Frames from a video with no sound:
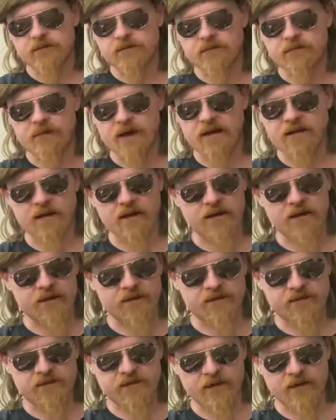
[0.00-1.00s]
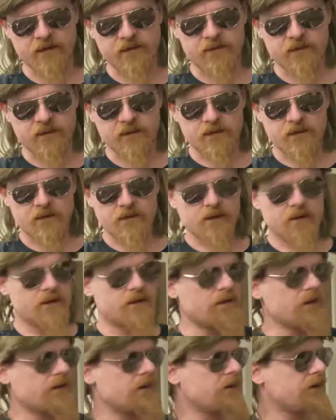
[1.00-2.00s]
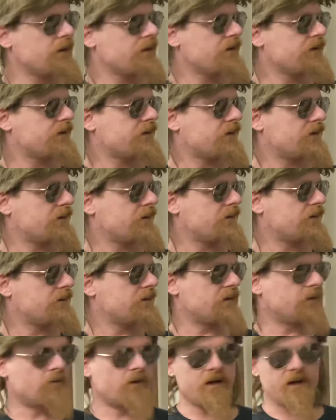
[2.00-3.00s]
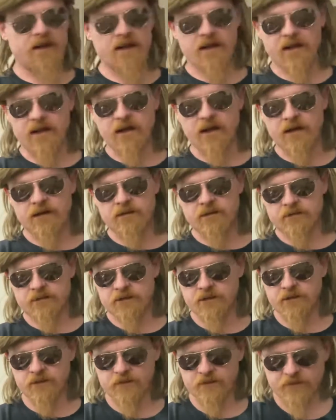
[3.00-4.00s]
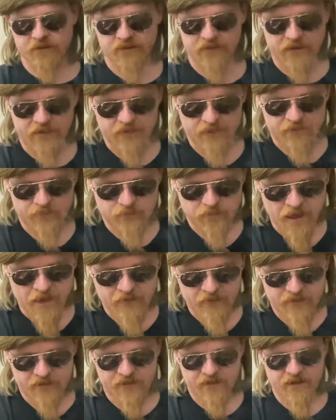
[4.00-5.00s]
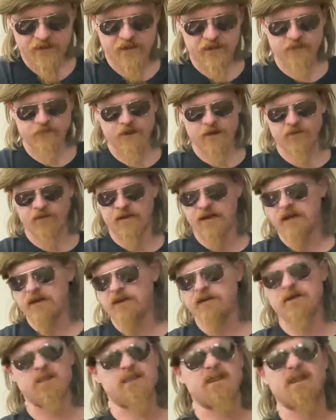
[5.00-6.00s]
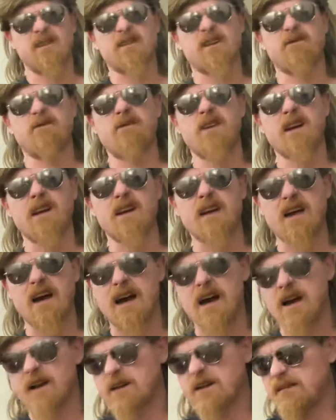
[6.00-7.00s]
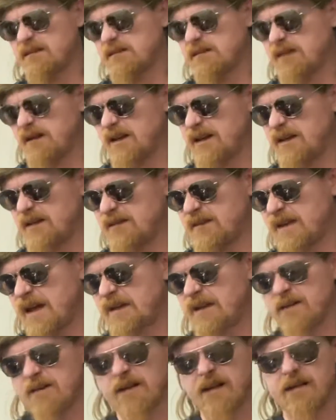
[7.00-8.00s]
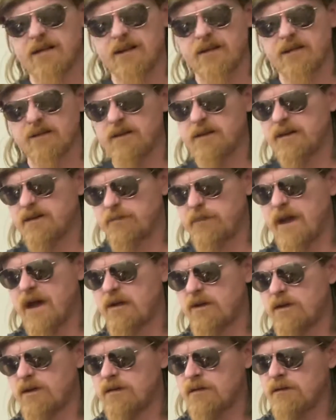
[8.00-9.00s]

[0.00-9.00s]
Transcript: Back there, just chilling. So, the one dickhead, who was like a private detective after that, he was just such a fucking cock. Like, he just had to, like, exert his power.